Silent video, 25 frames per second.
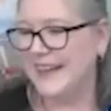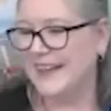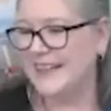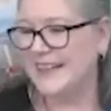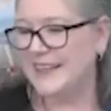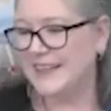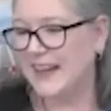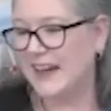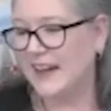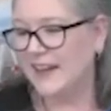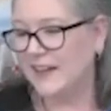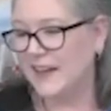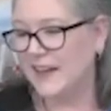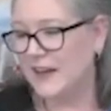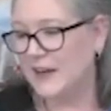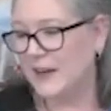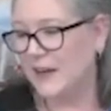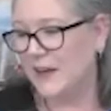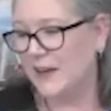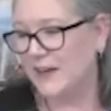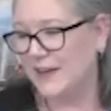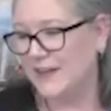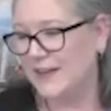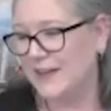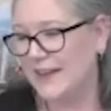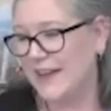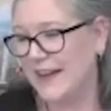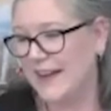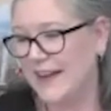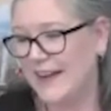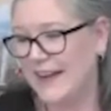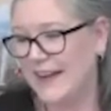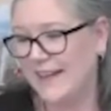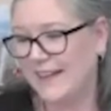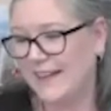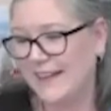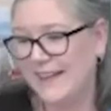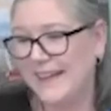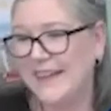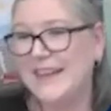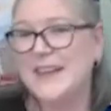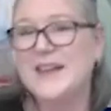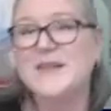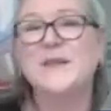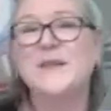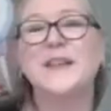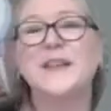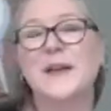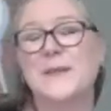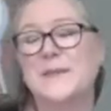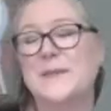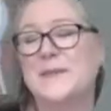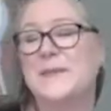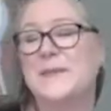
I just kind of like calling you that now. What's up?